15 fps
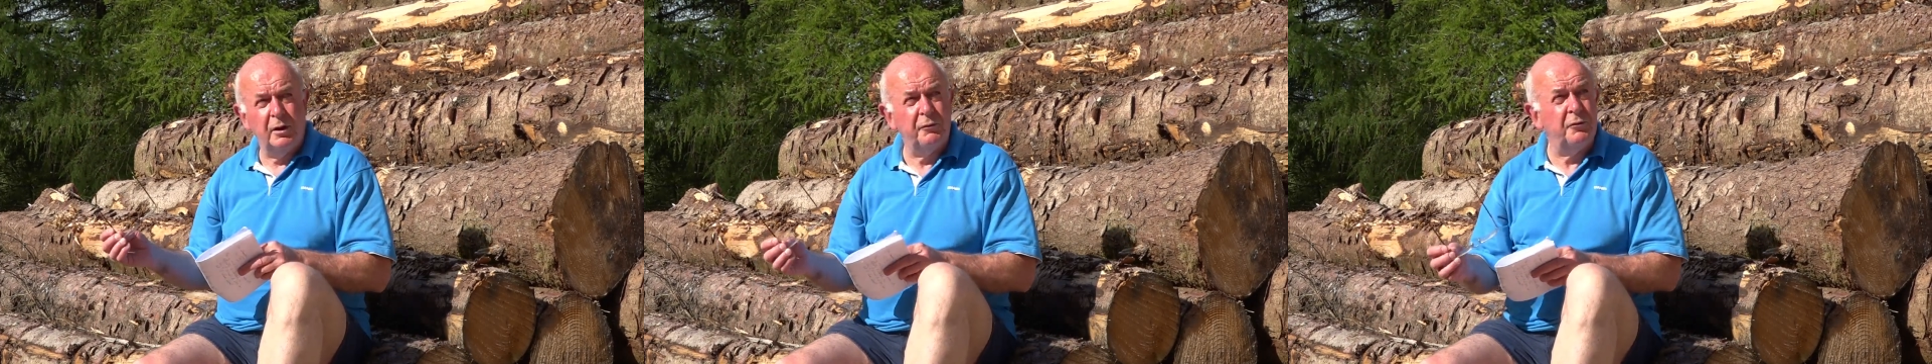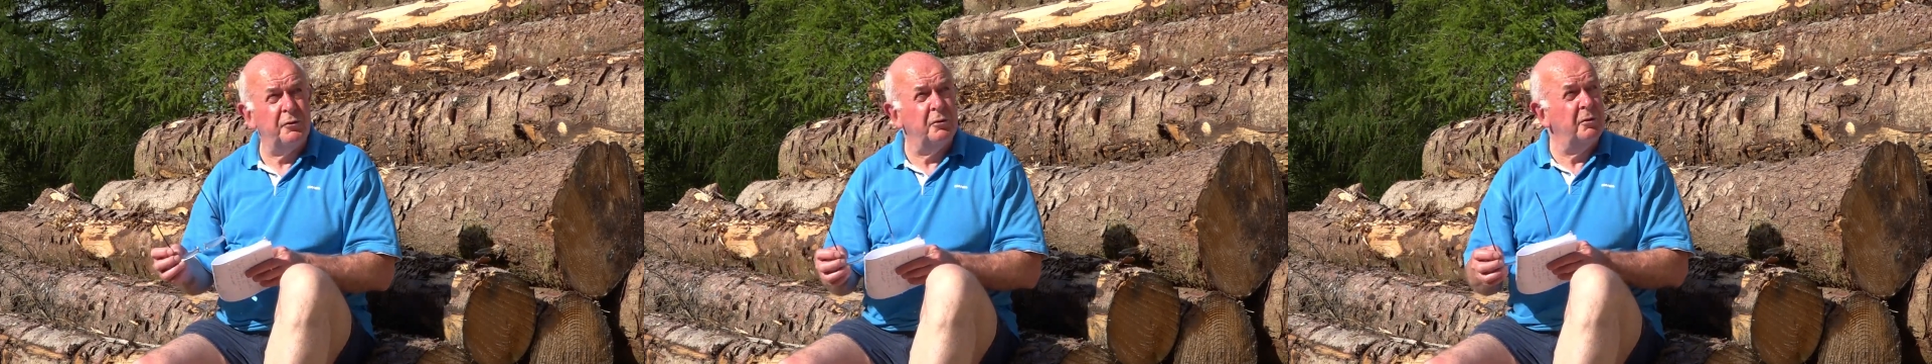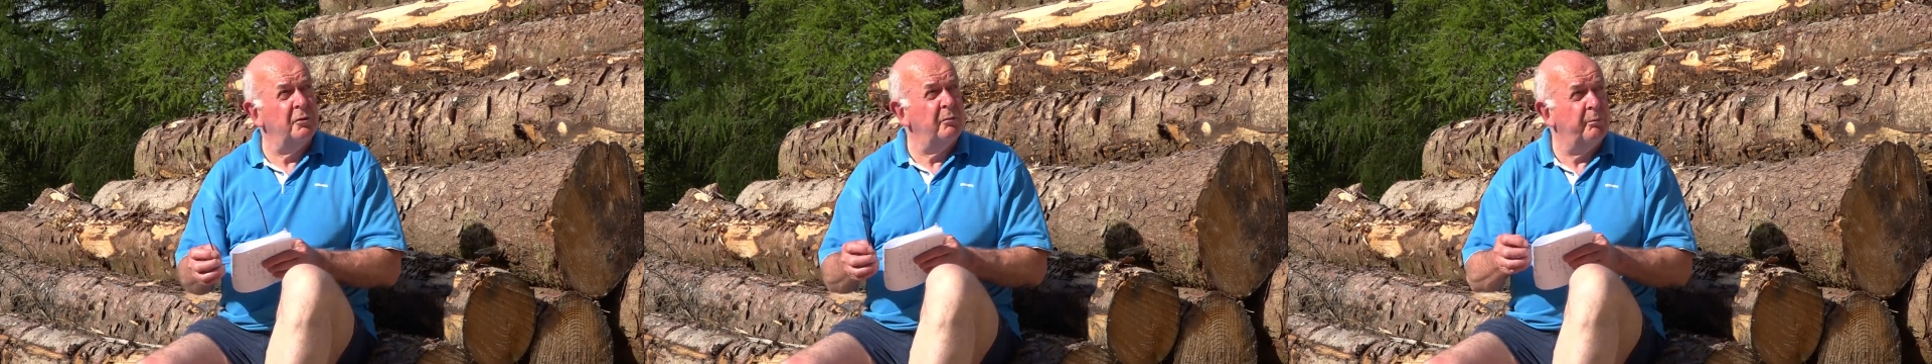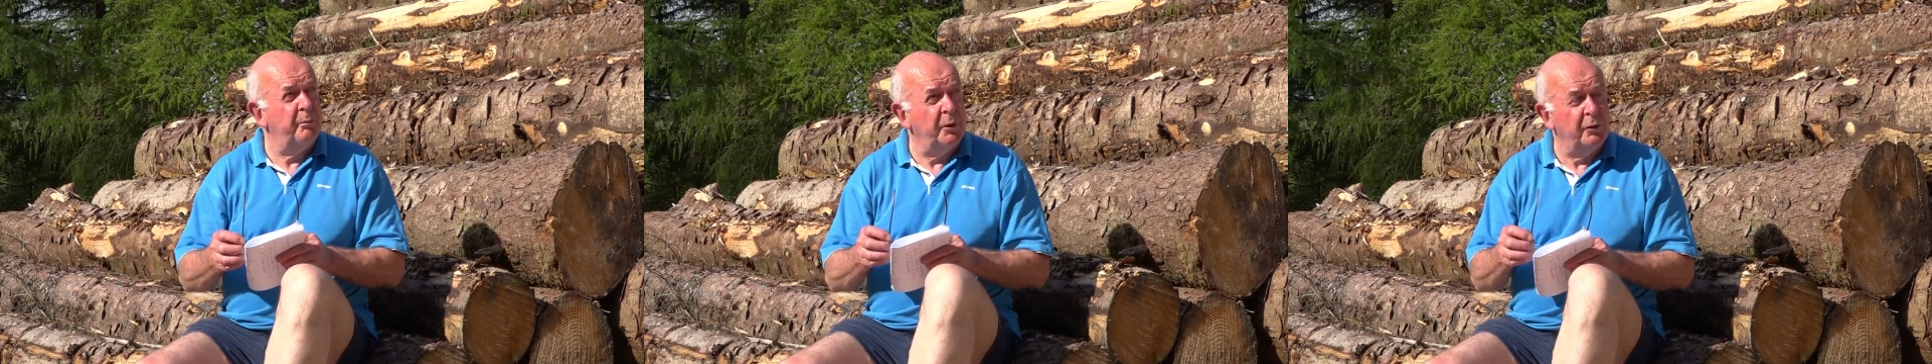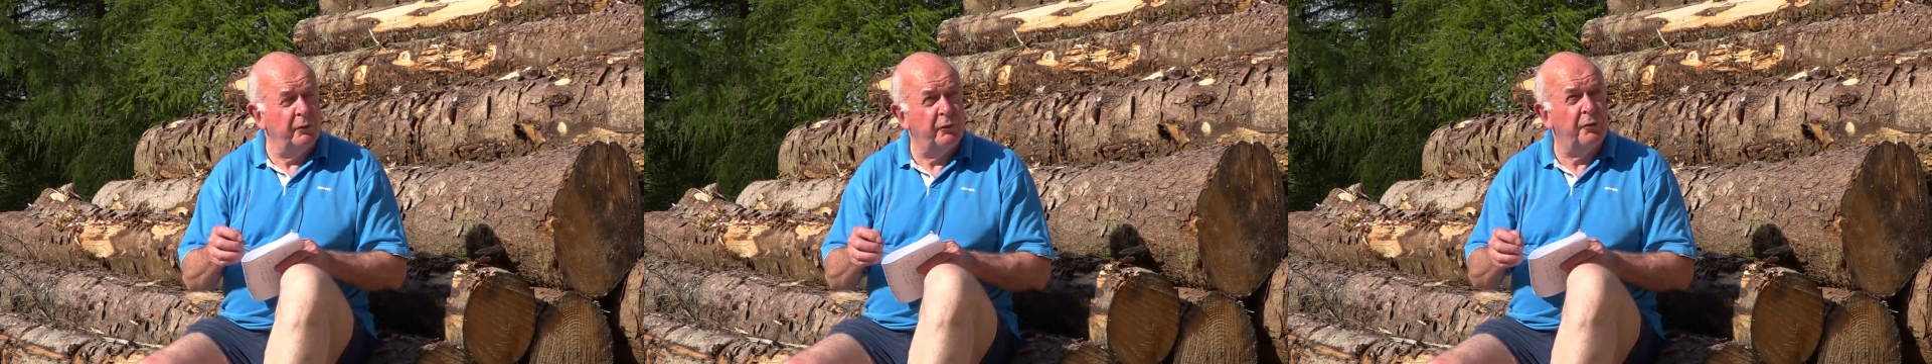afternoon,
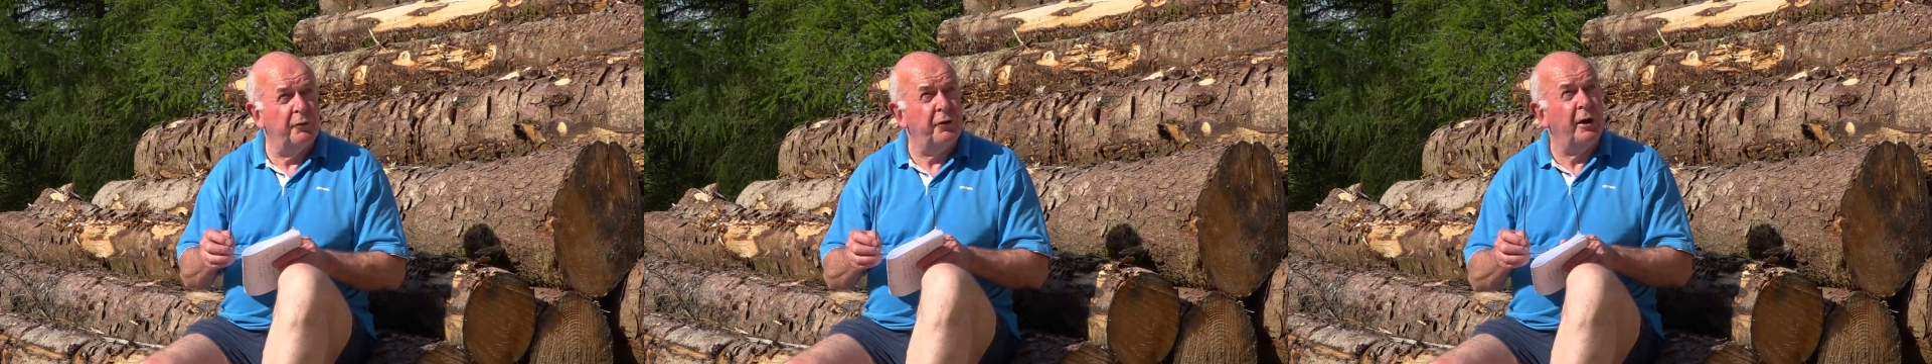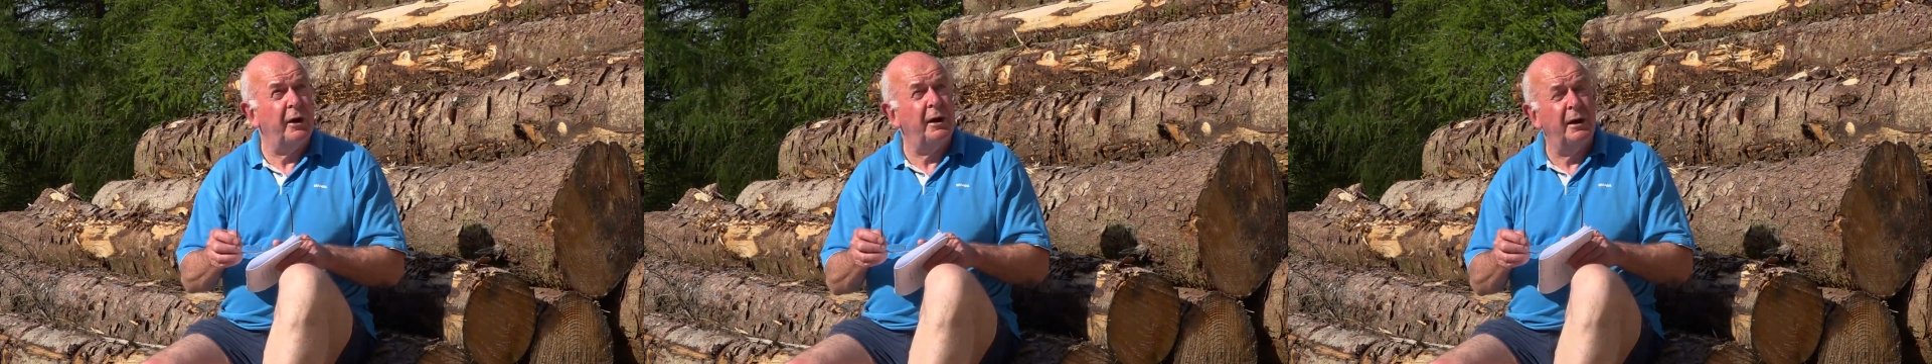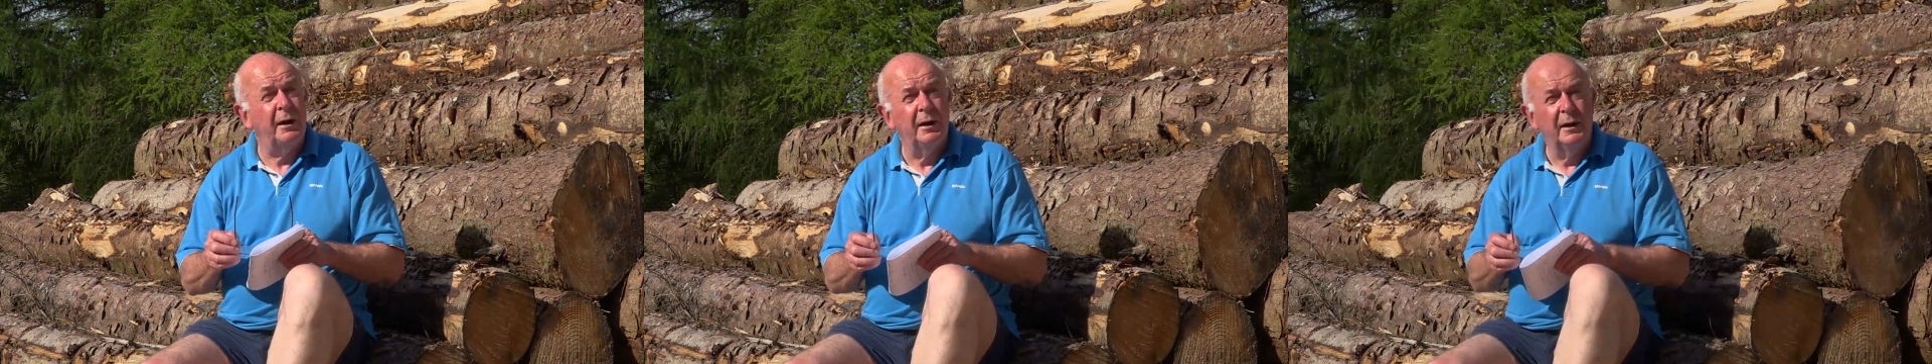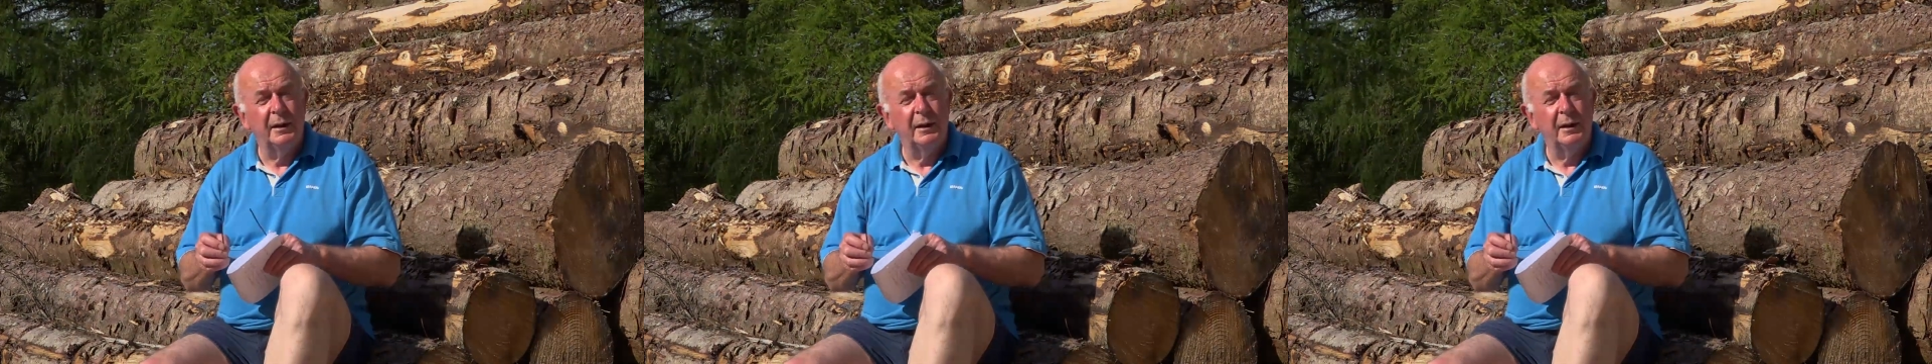beautiful day,